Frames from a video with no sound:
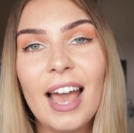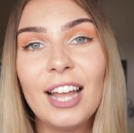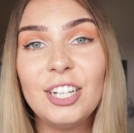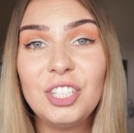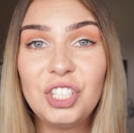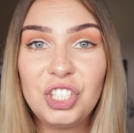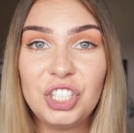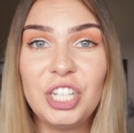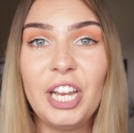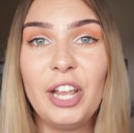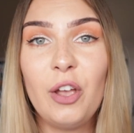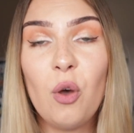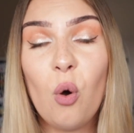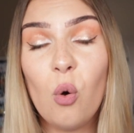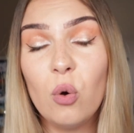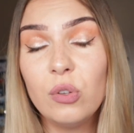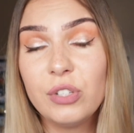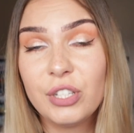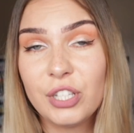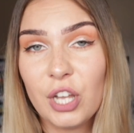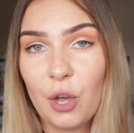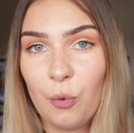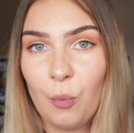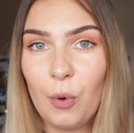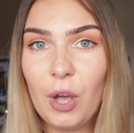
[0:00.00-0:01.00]
and she
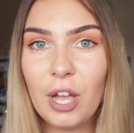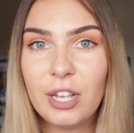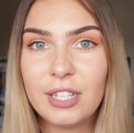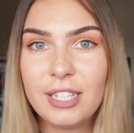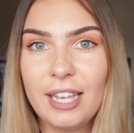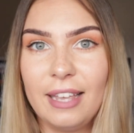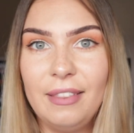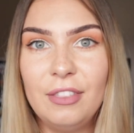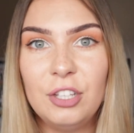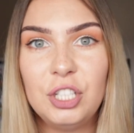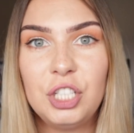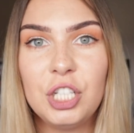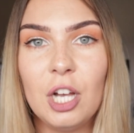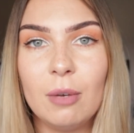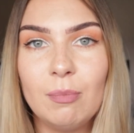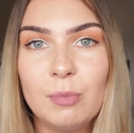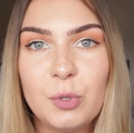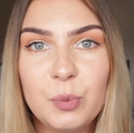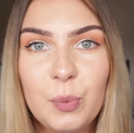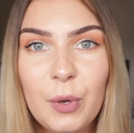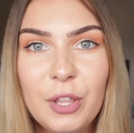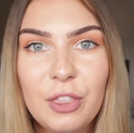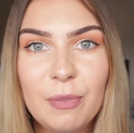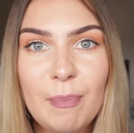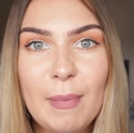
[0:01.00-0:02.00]
also worked in the
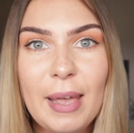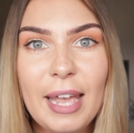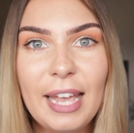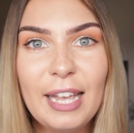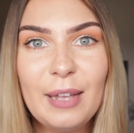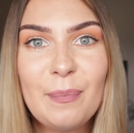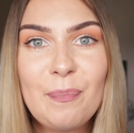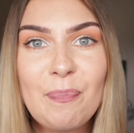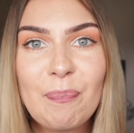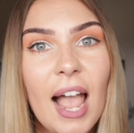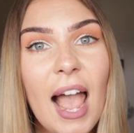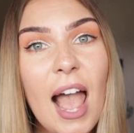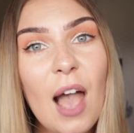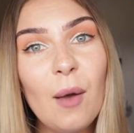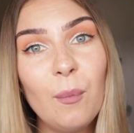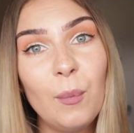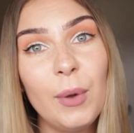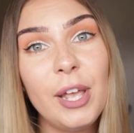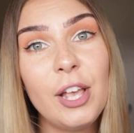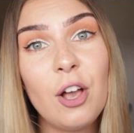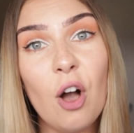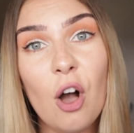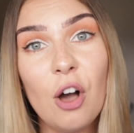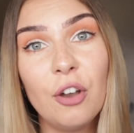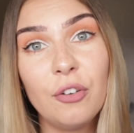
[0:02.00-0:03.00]
shops with me, and
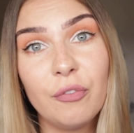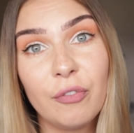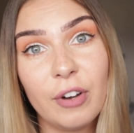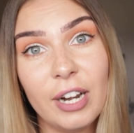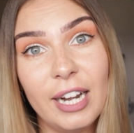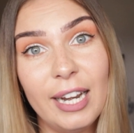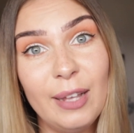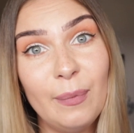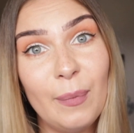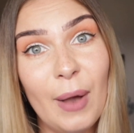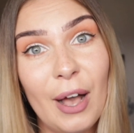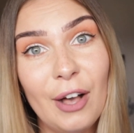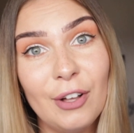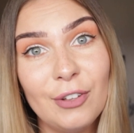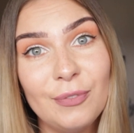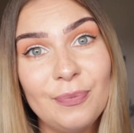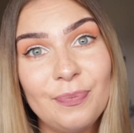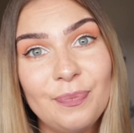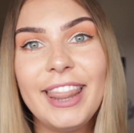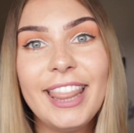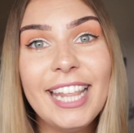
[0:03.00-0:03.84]
we got on really well.